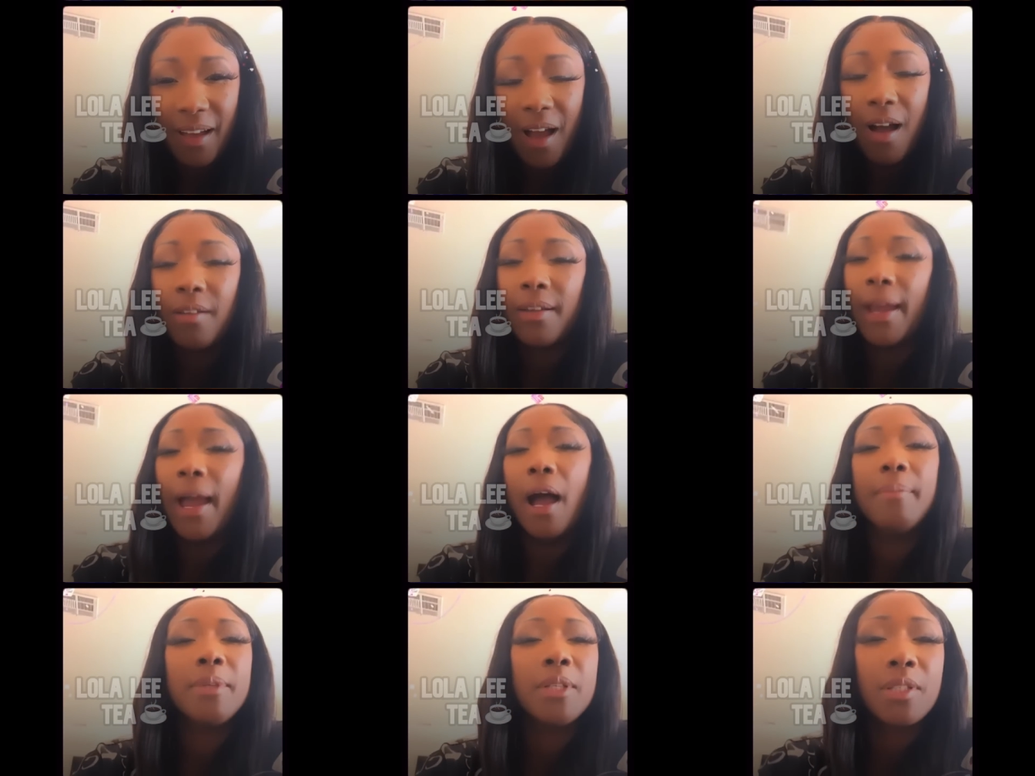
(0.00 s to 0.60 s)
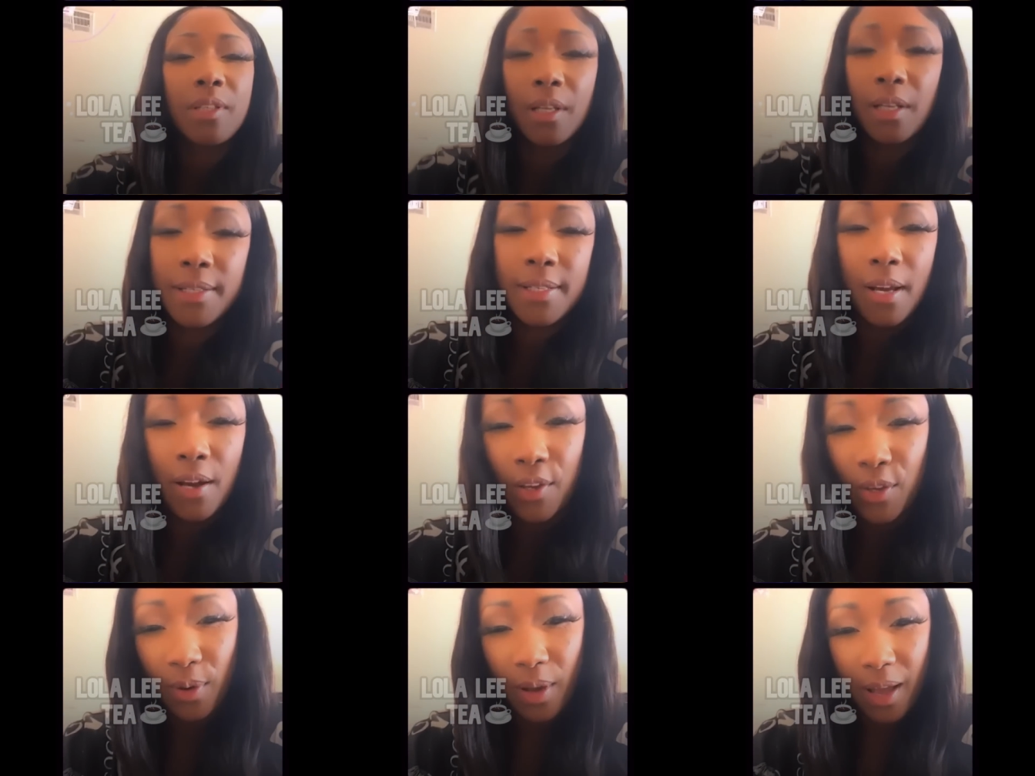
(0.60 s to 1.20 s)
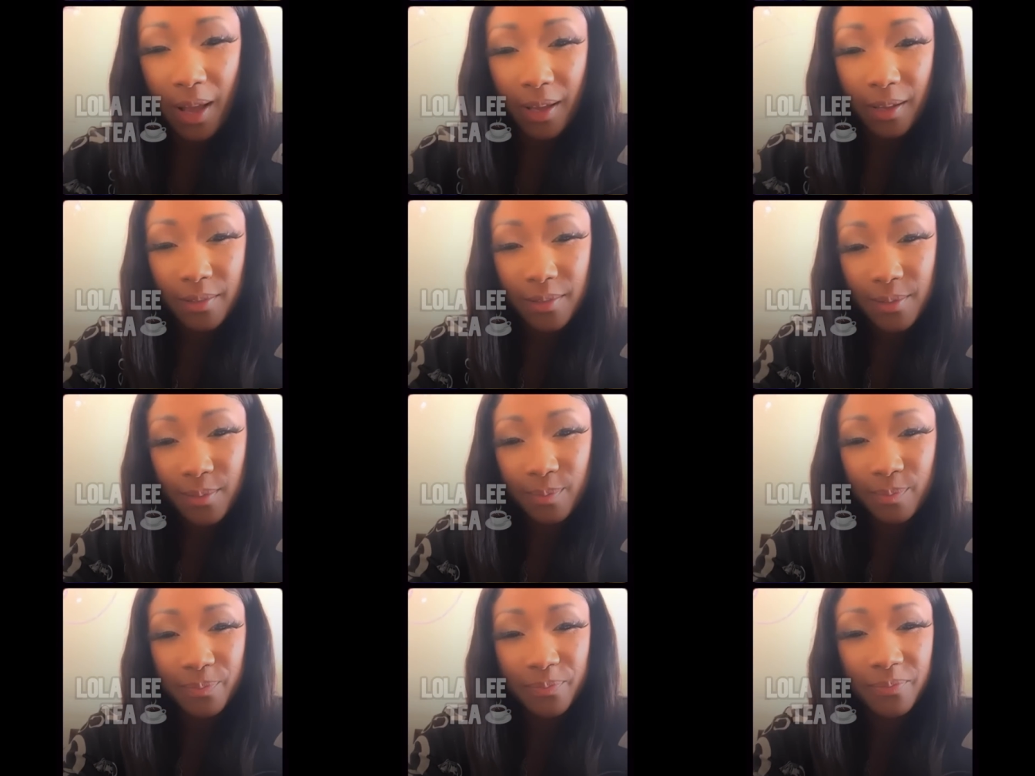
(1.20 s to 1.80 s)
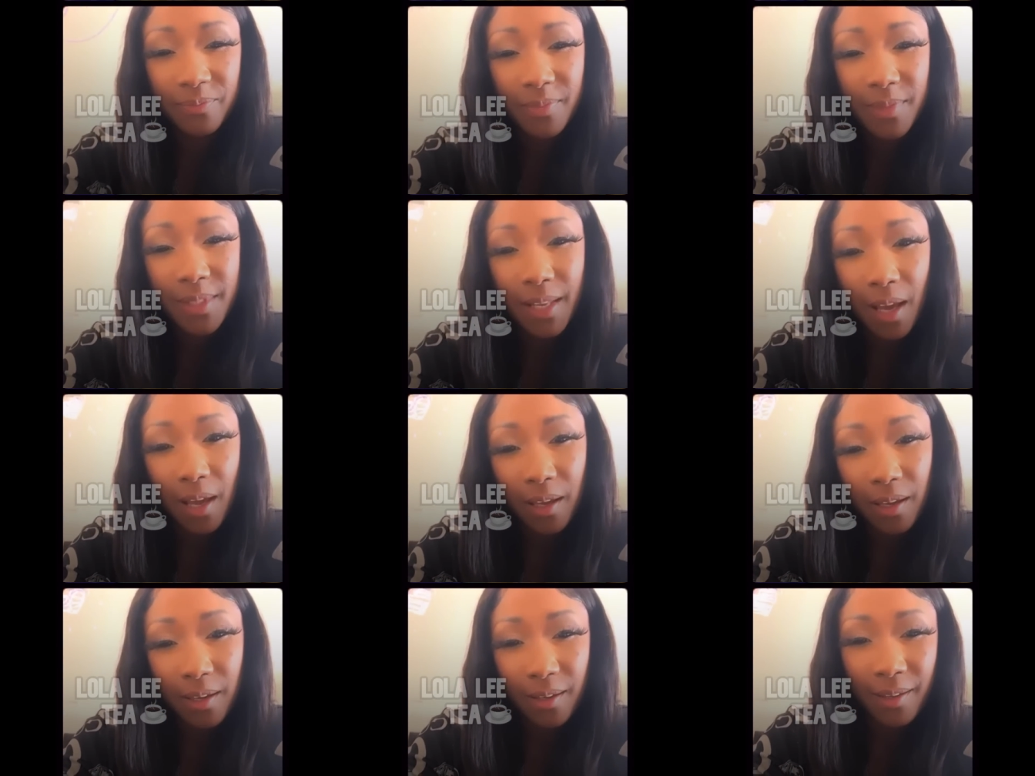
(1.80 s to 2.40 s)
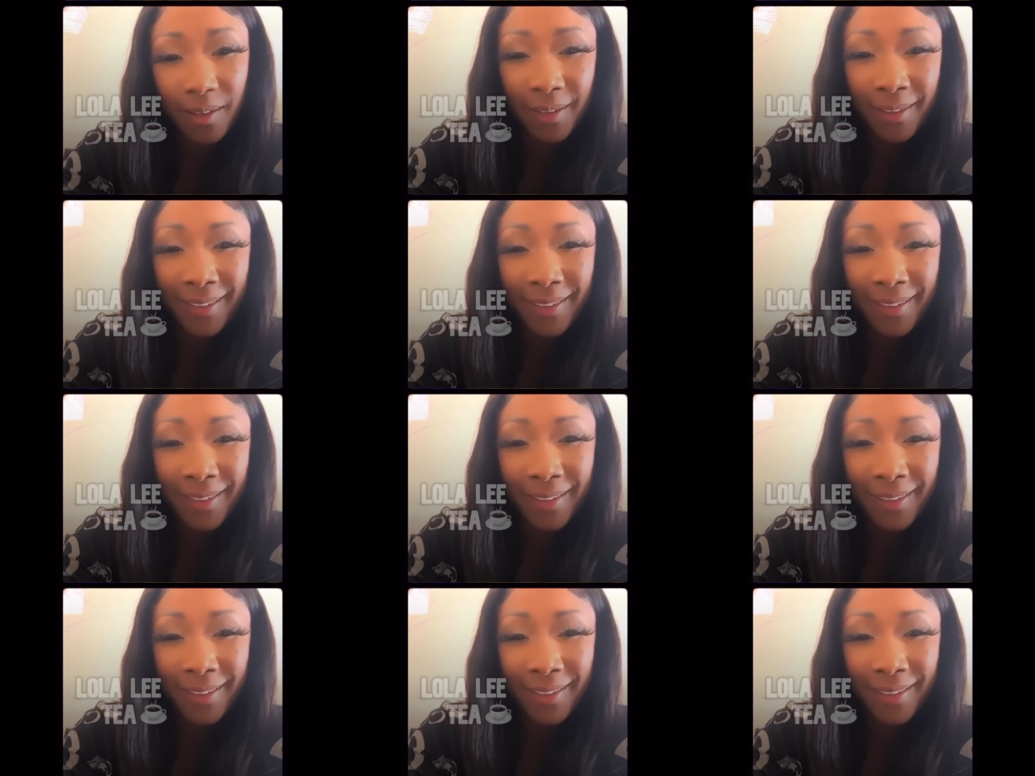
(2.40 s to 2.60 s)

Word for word: I'm just gonna tell you guys. Psych.